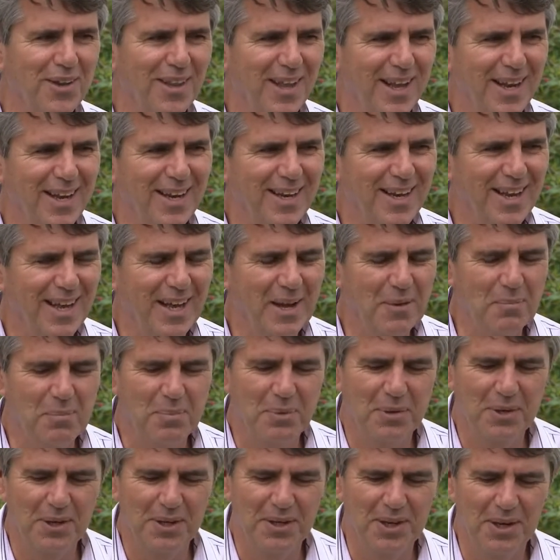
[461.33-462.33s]
that
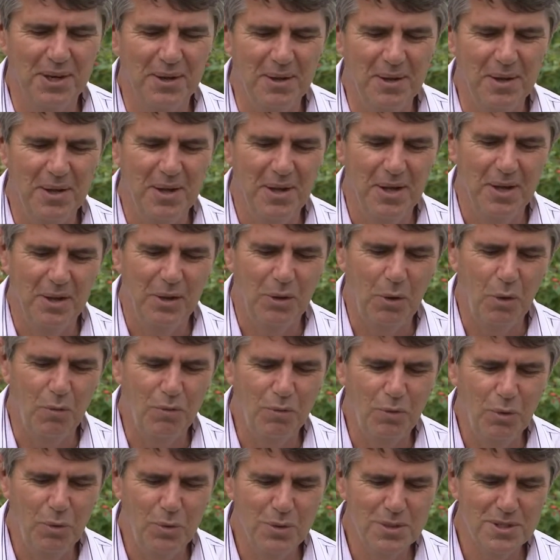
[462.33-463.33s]
particular golf
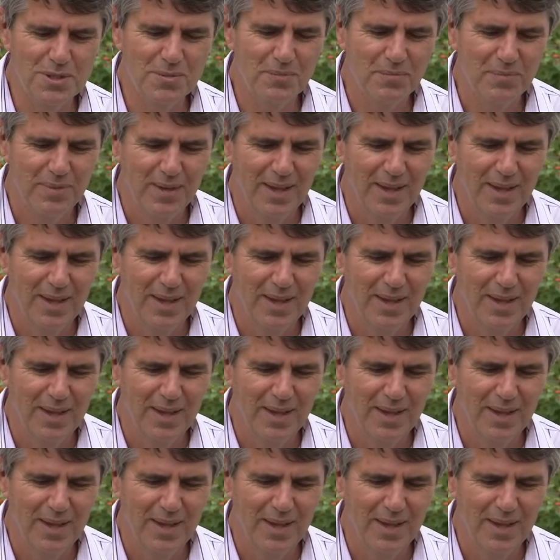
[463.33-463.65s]
course.